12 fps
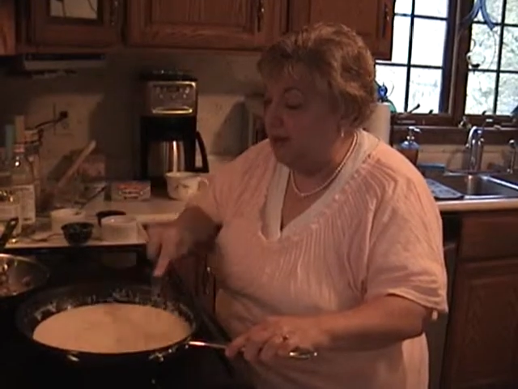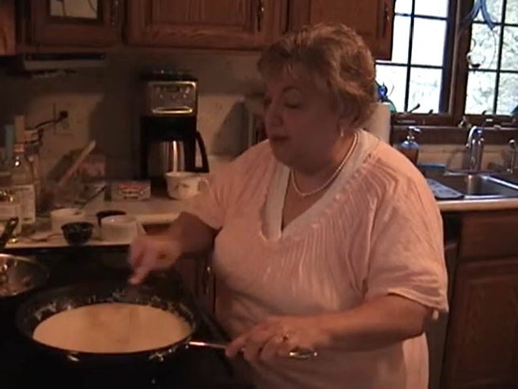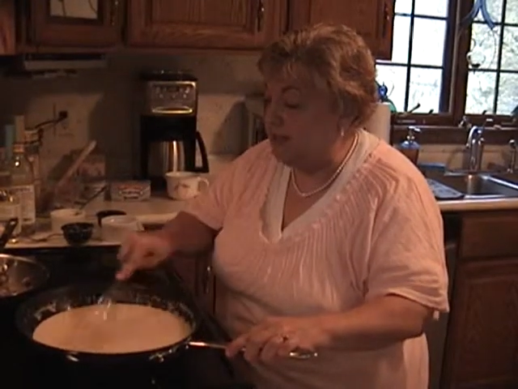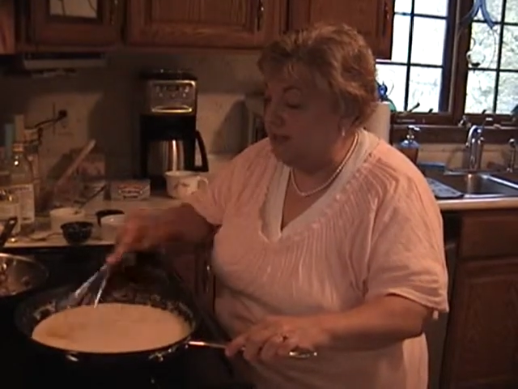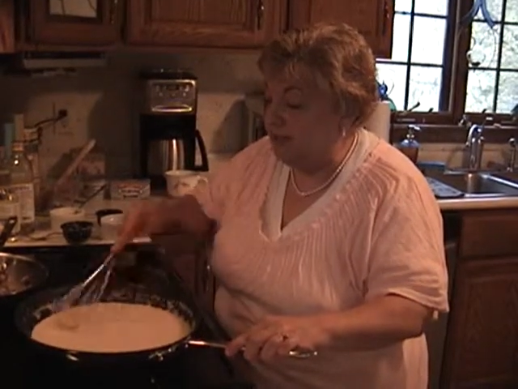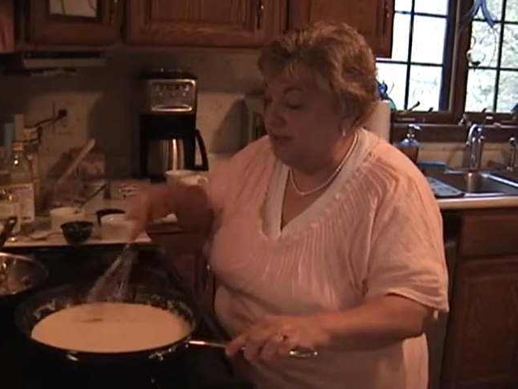
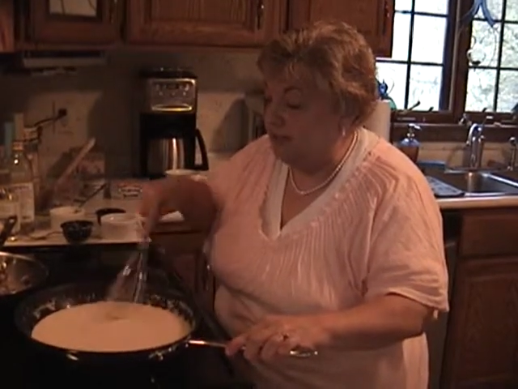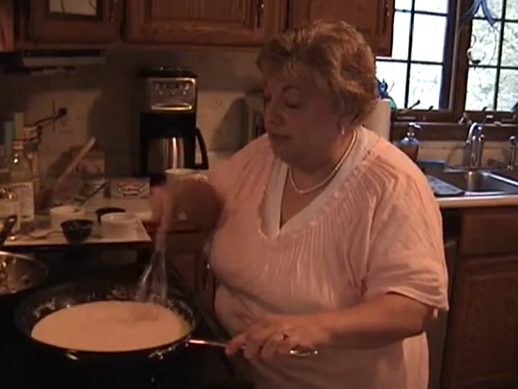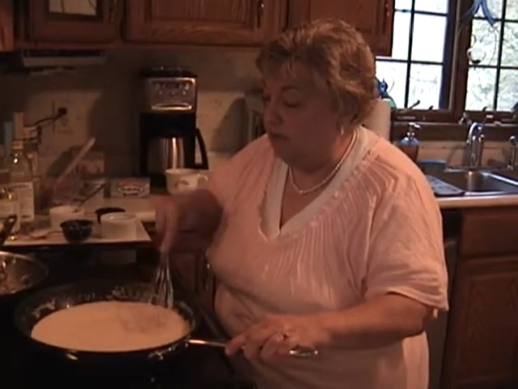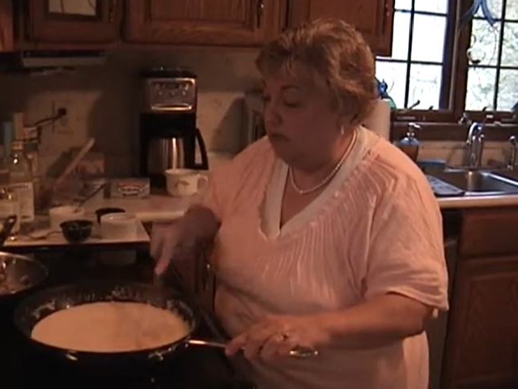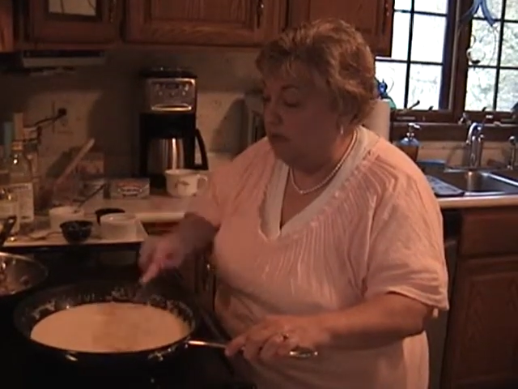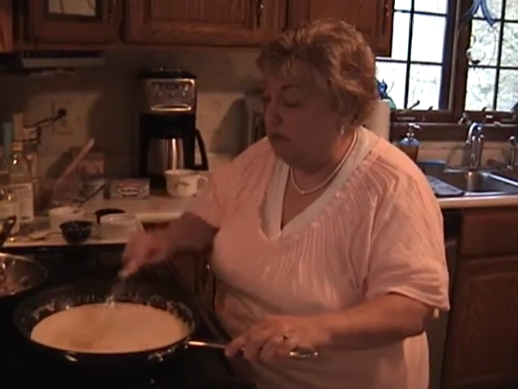It's
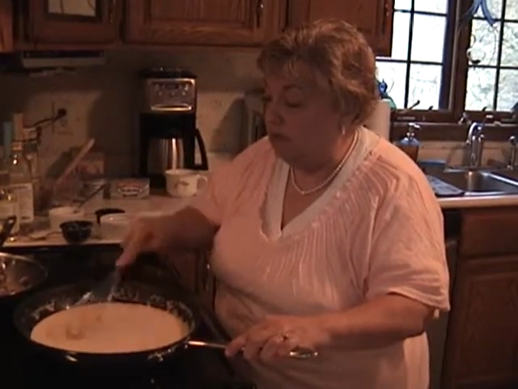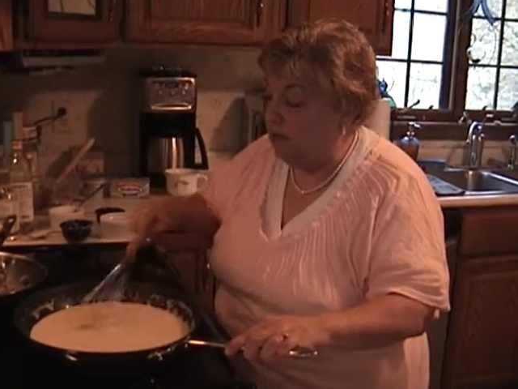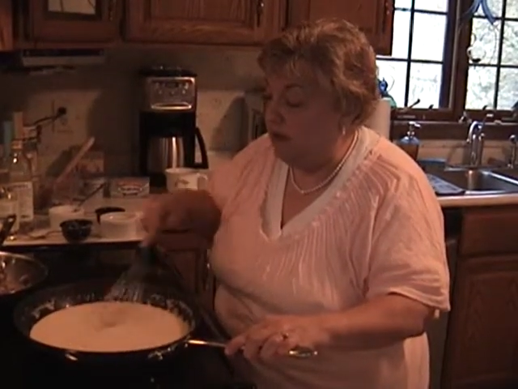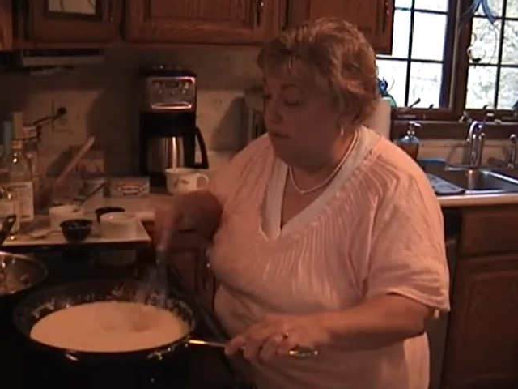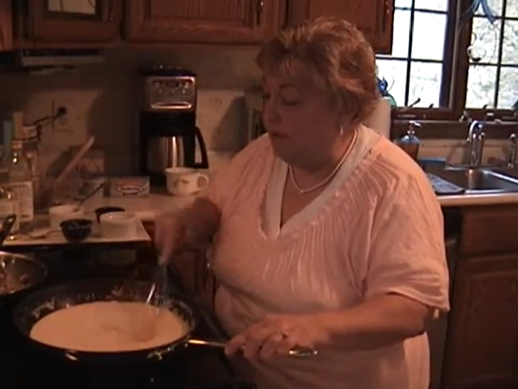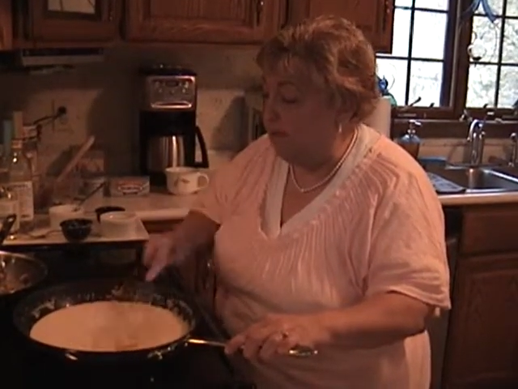cooled
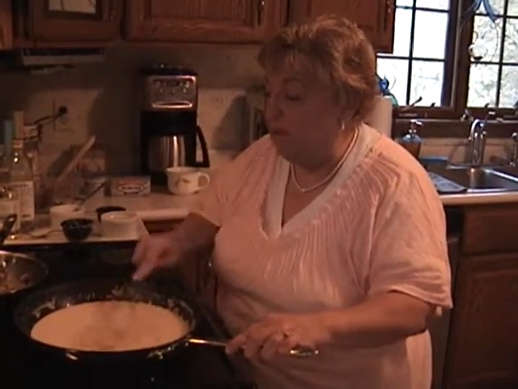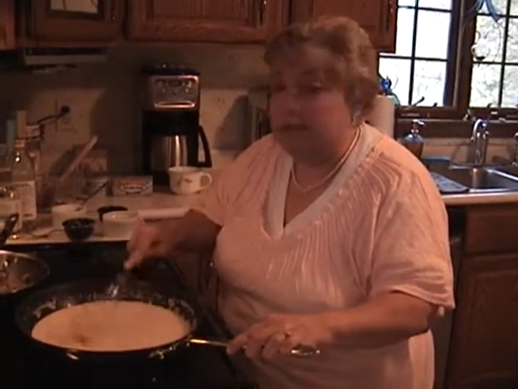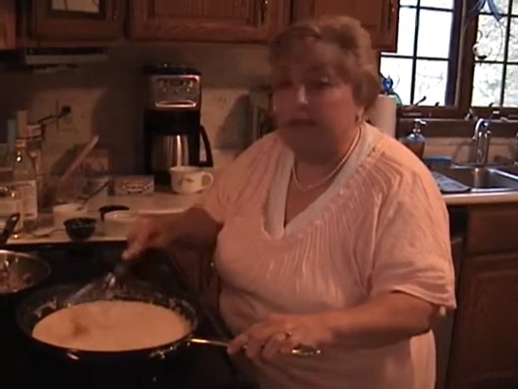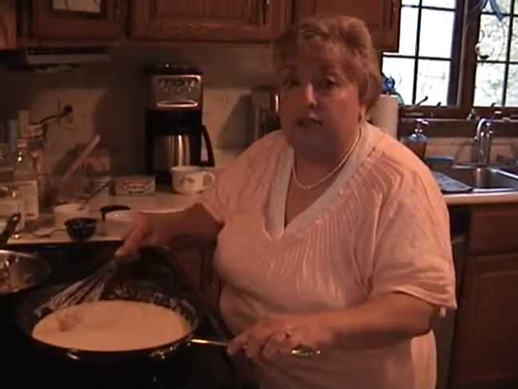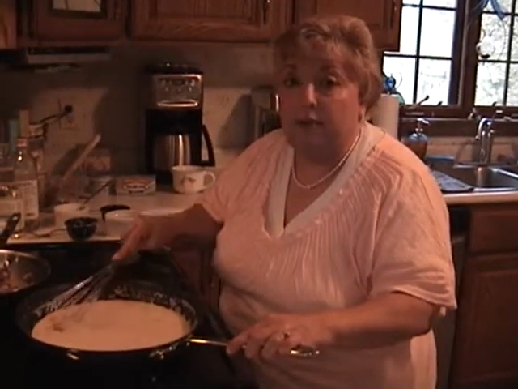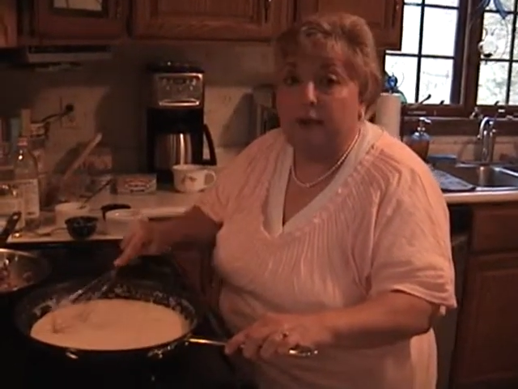off a little
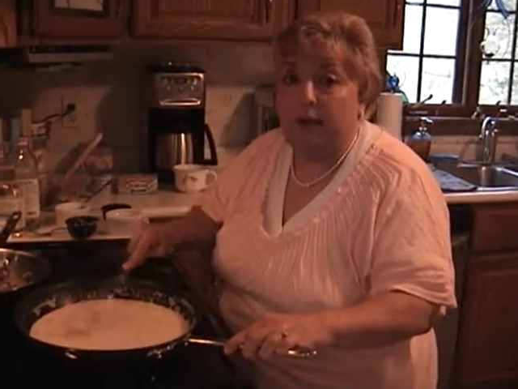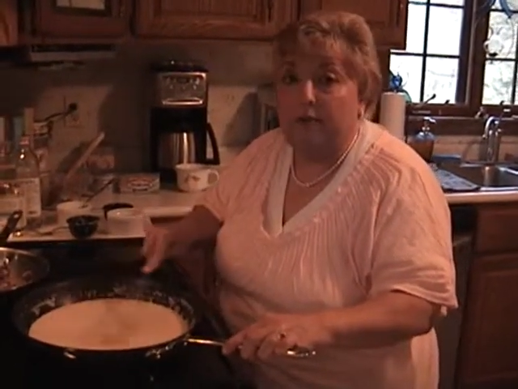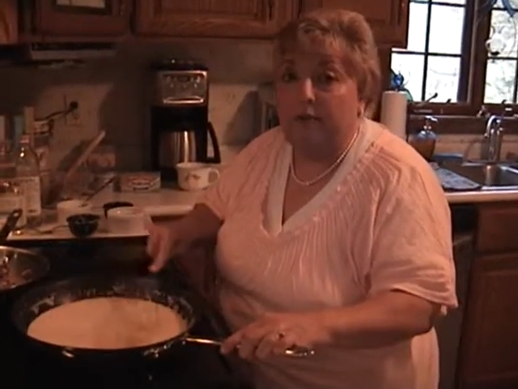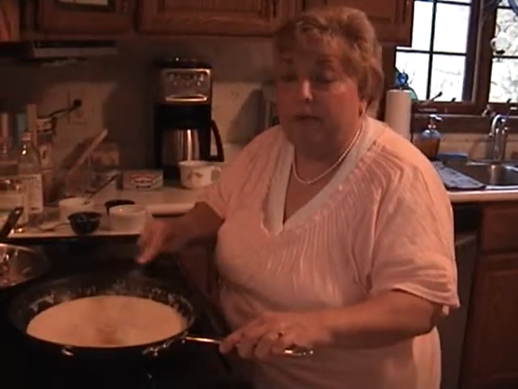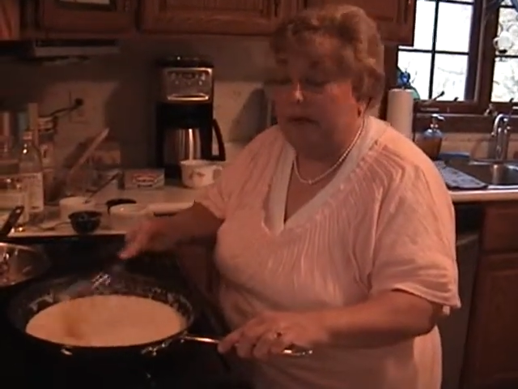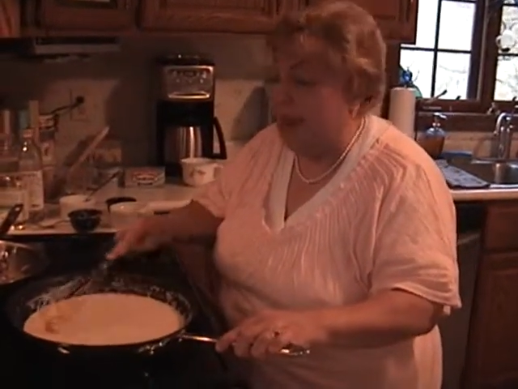bit. So
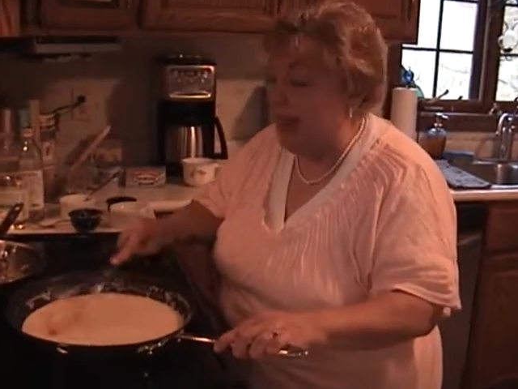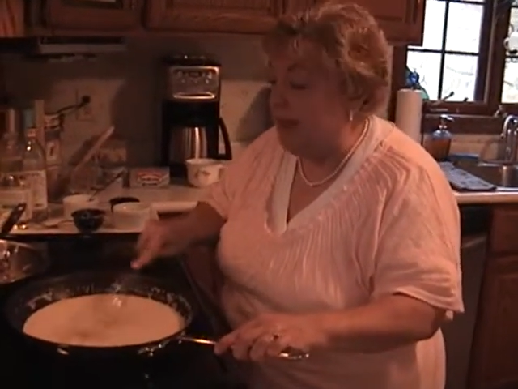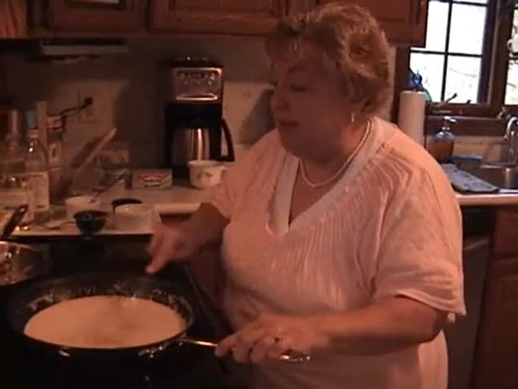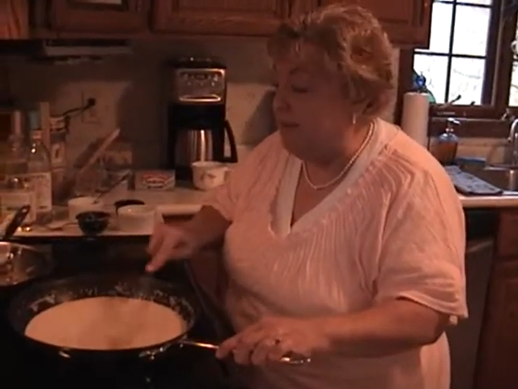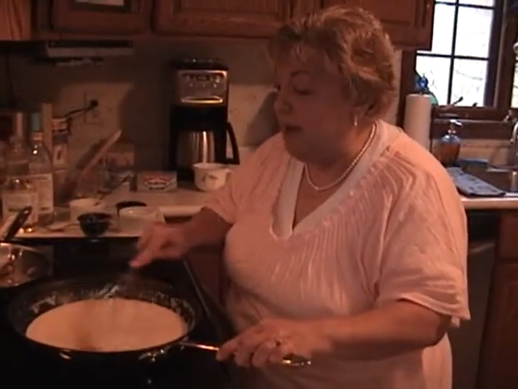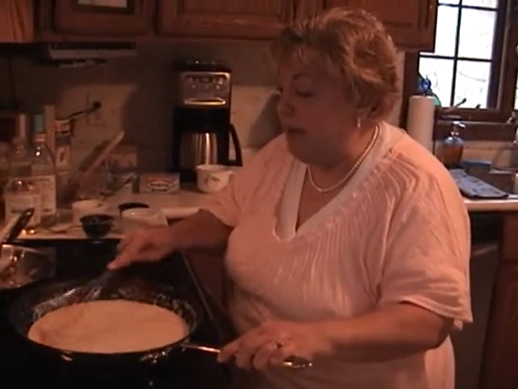now I'm going to
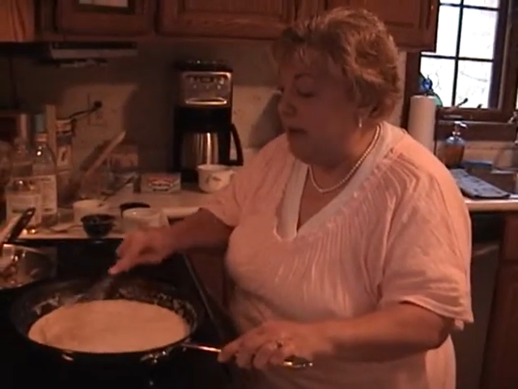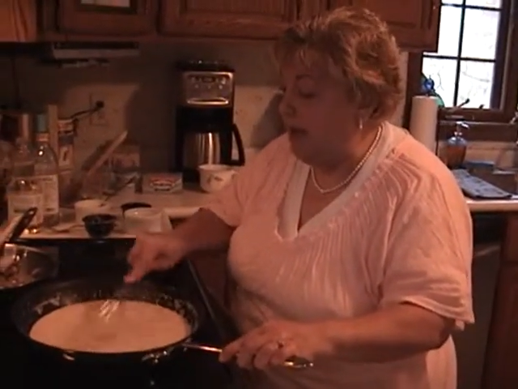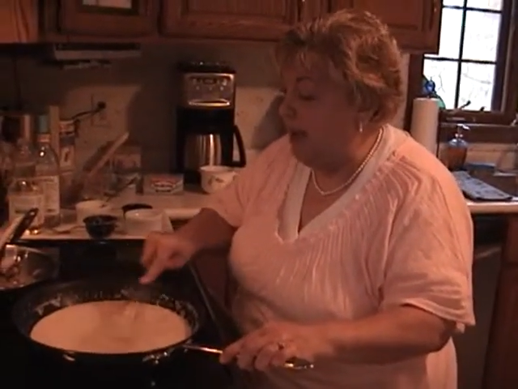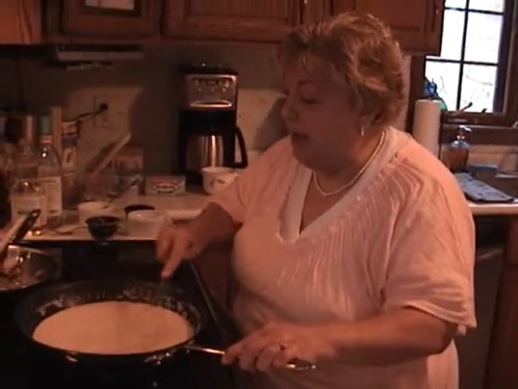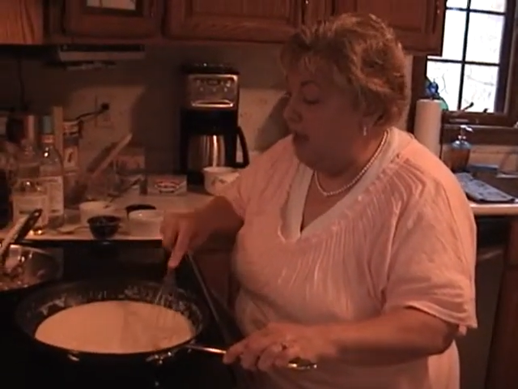add my